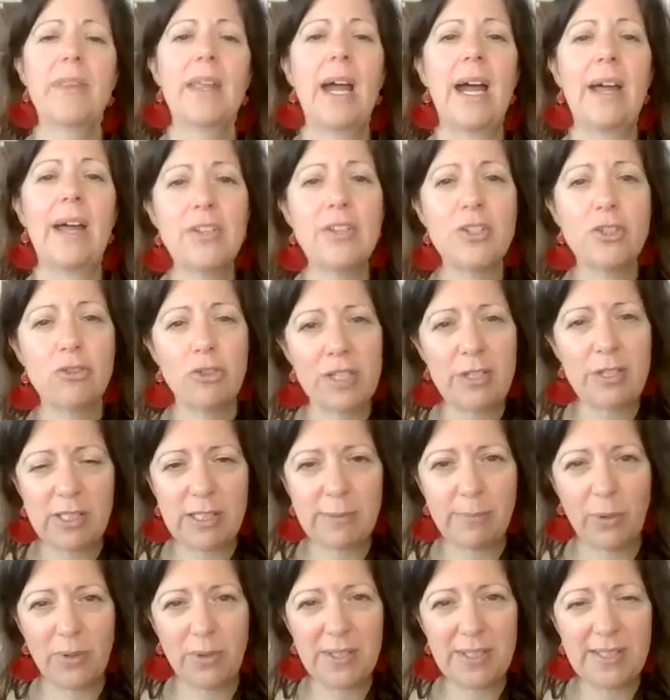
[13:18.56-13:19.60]
And the stress
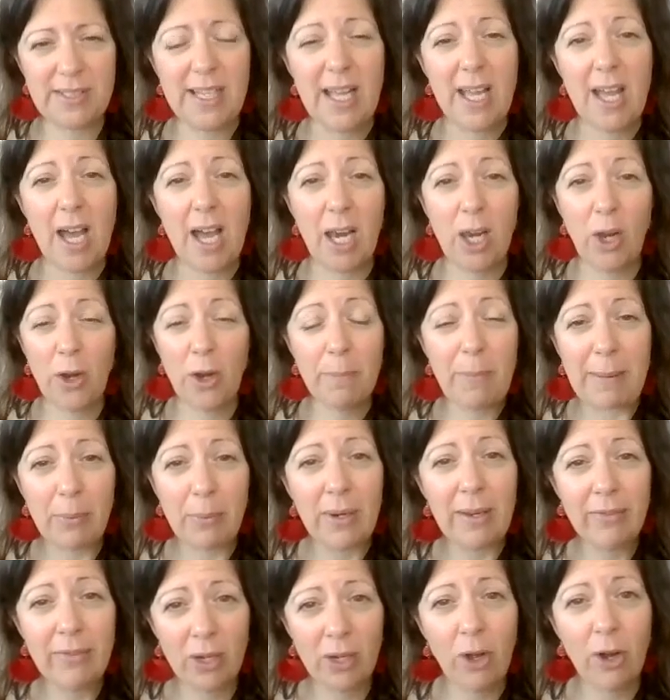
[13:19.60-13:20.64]
response, a lot of people
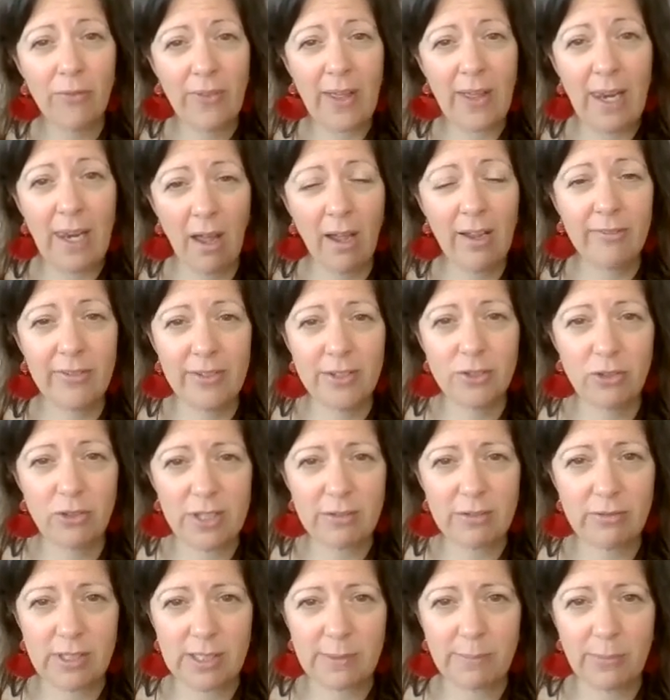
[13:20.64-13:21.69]
live a lot of their life in
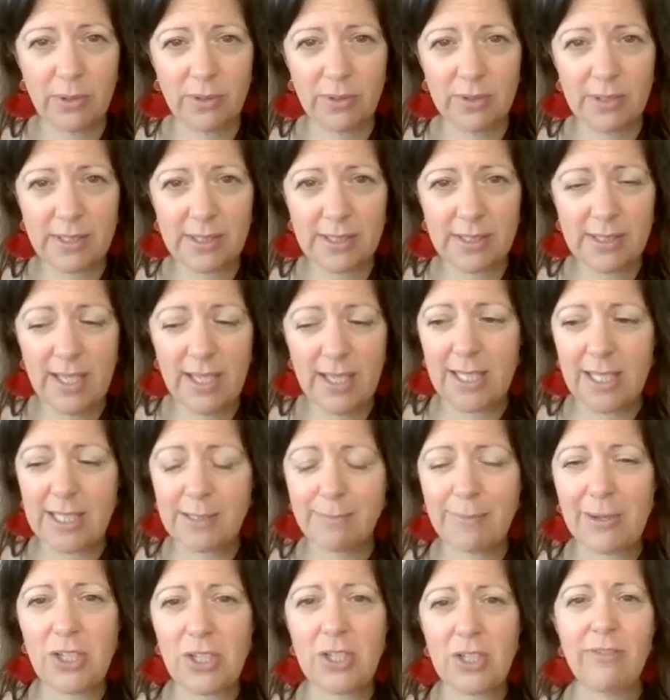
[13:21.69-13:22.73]
stress response,
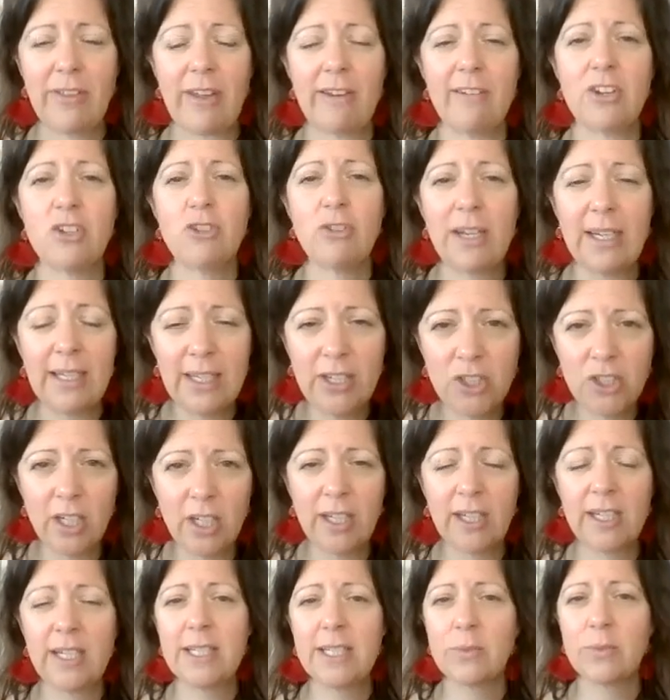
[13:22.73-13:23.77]
especially if they're adrenaline
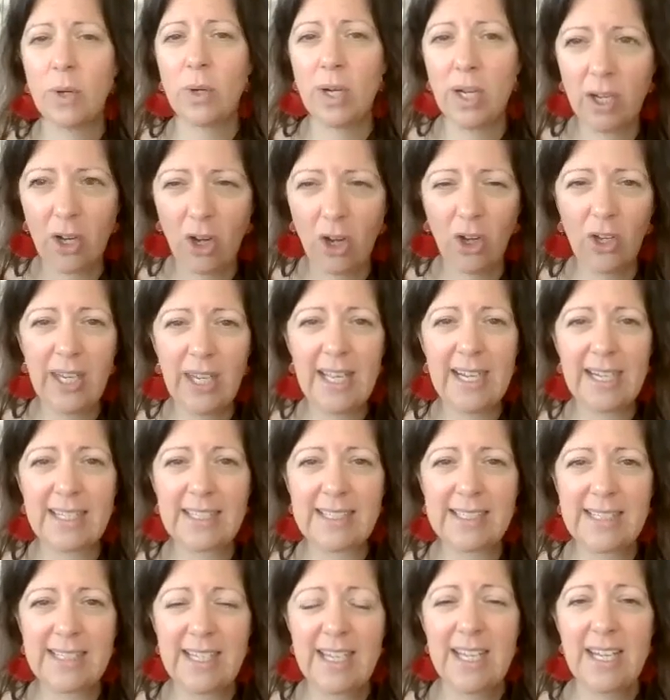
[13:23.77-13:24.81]
junkies,
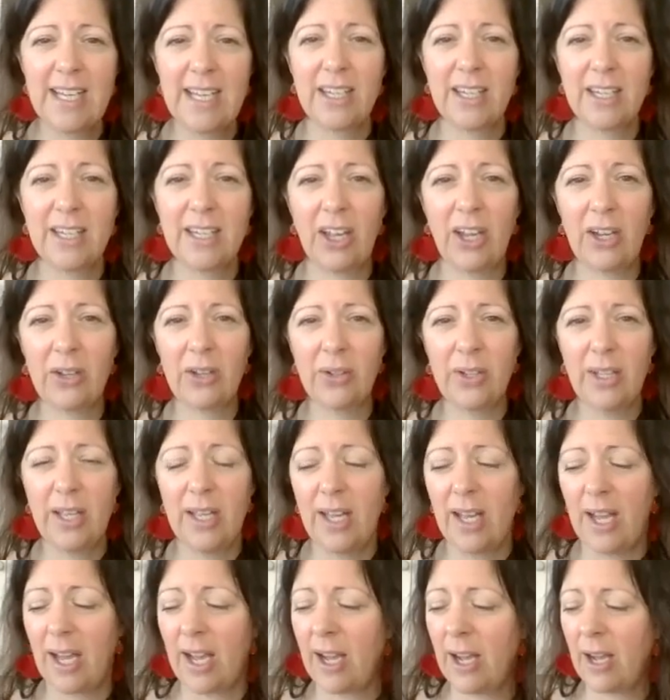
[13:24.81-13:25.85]
workaholics, you know,
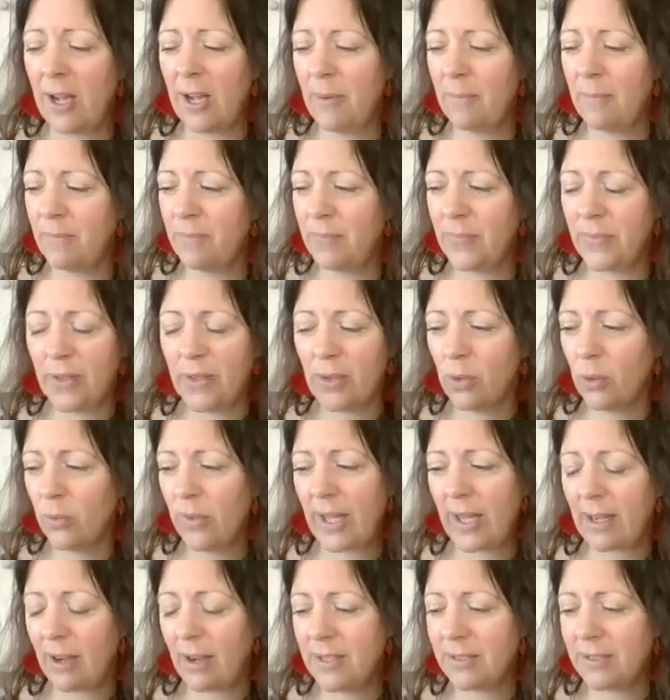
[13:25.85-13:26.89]
all
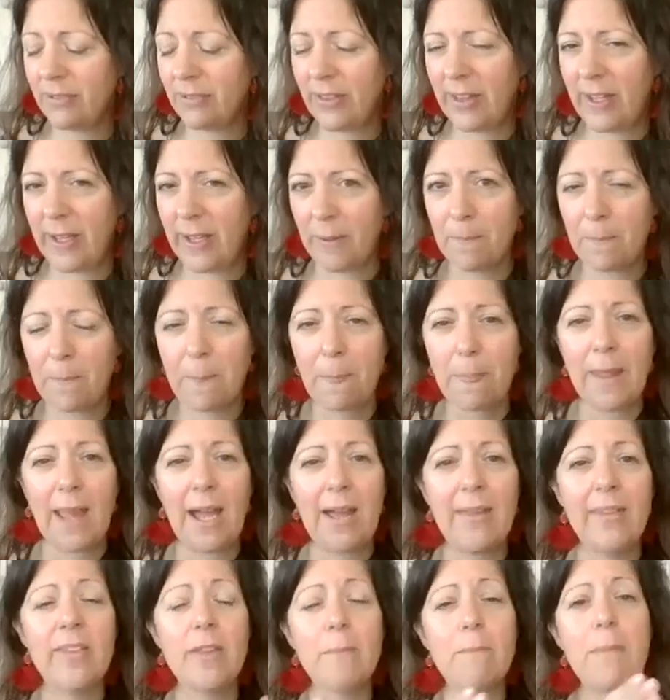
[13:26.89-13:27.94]
that kind of thing.
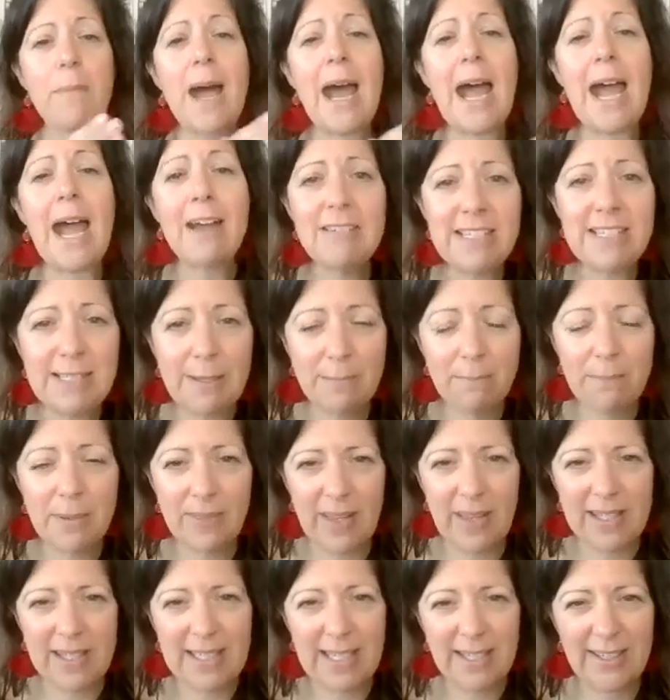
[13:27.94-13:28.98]
And then the
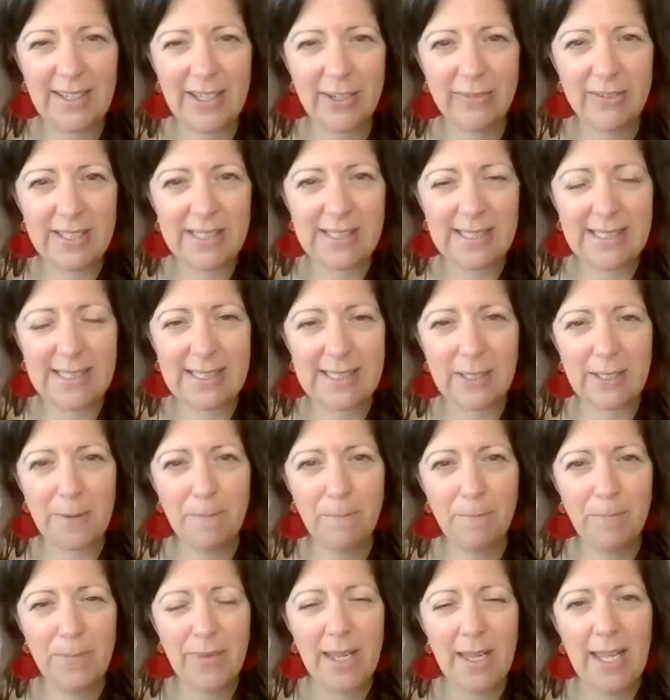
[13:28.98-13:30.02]
parasympathetic nervous
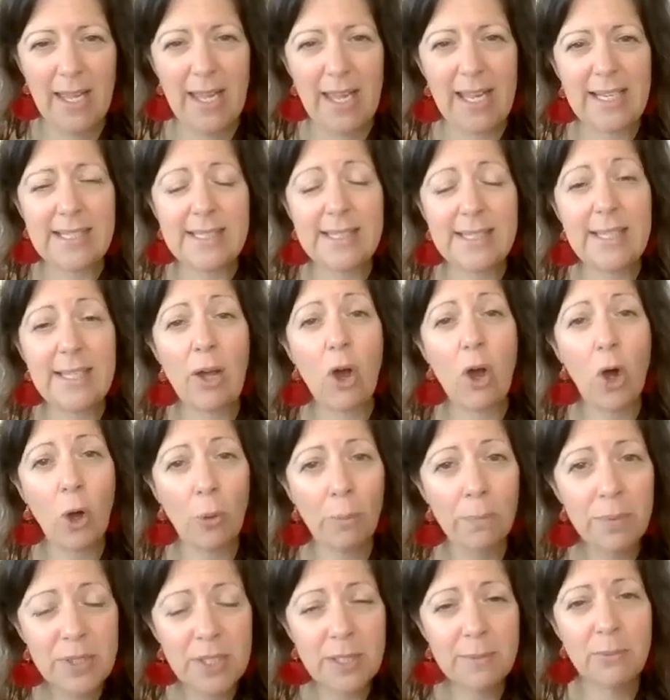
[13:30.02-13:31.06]
system is the
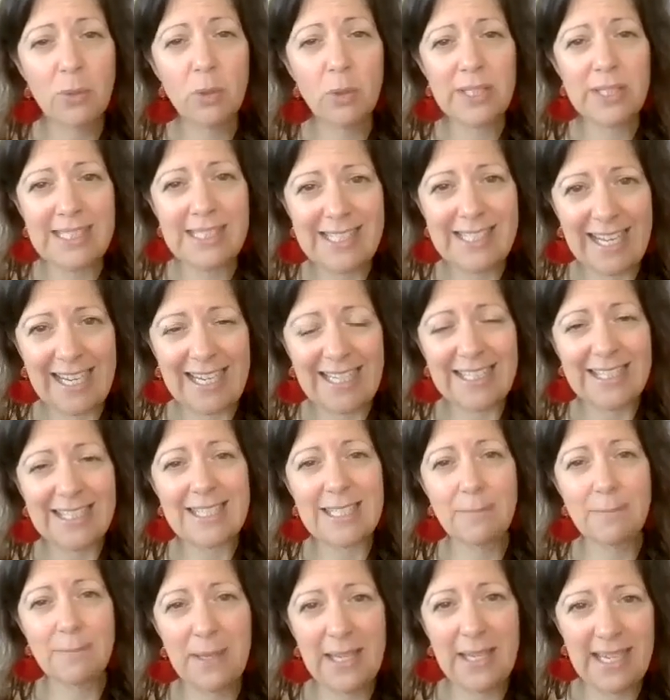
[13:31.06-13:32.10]
optimal state
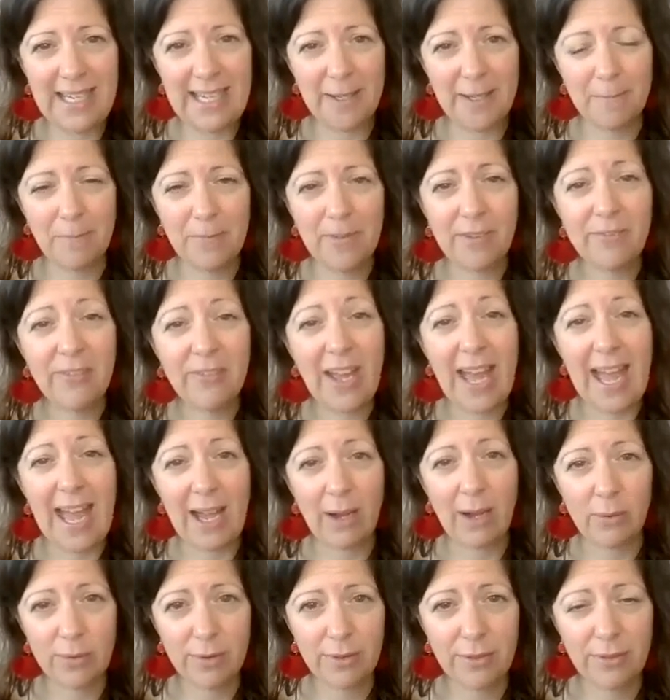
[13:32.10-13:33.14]
to be in for
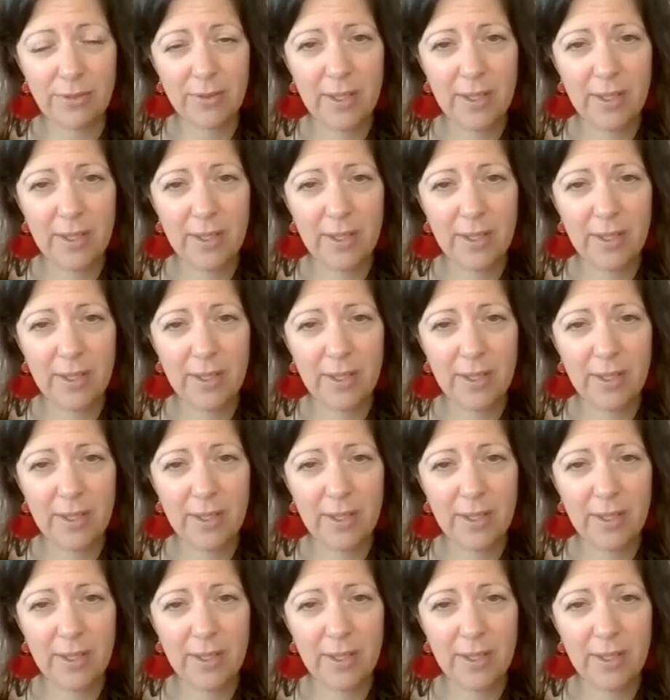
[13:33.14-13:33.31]
health